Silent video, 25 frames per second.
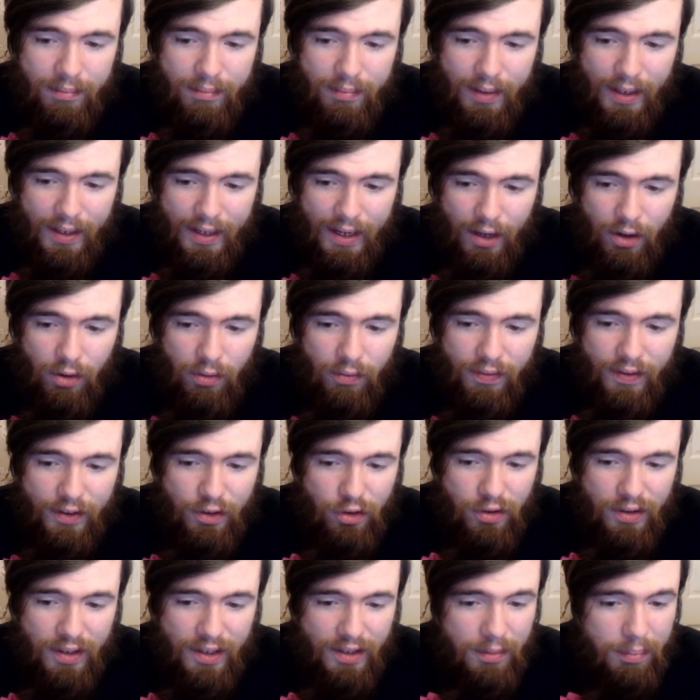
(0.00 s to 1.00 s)
Like, I don't
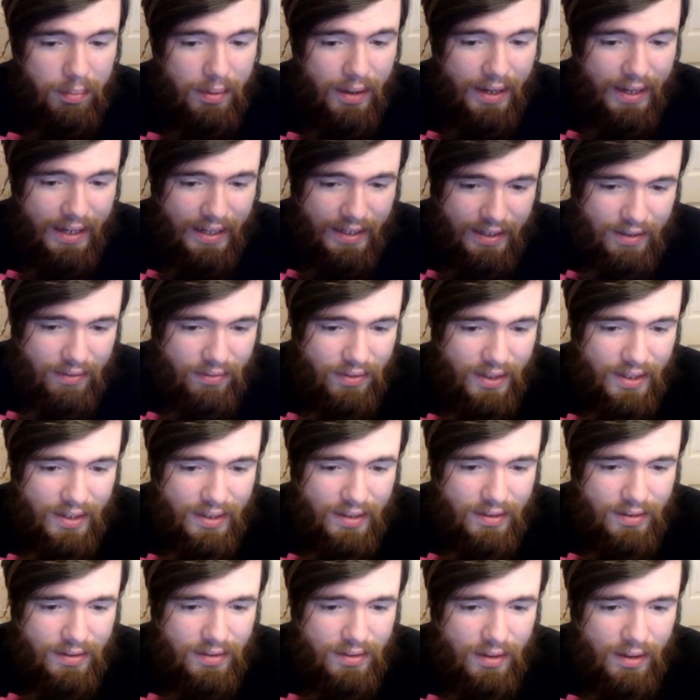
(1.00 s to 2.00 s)
think you need to play any of
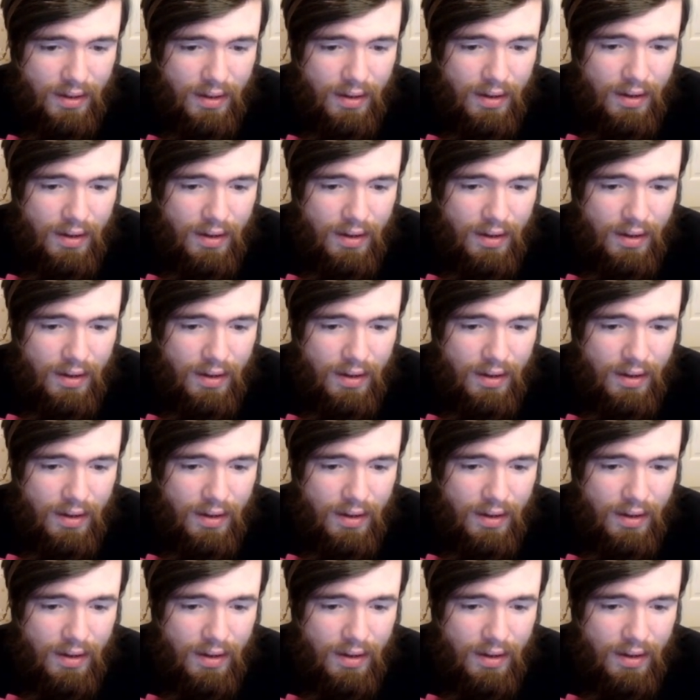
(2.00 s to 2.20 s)
these.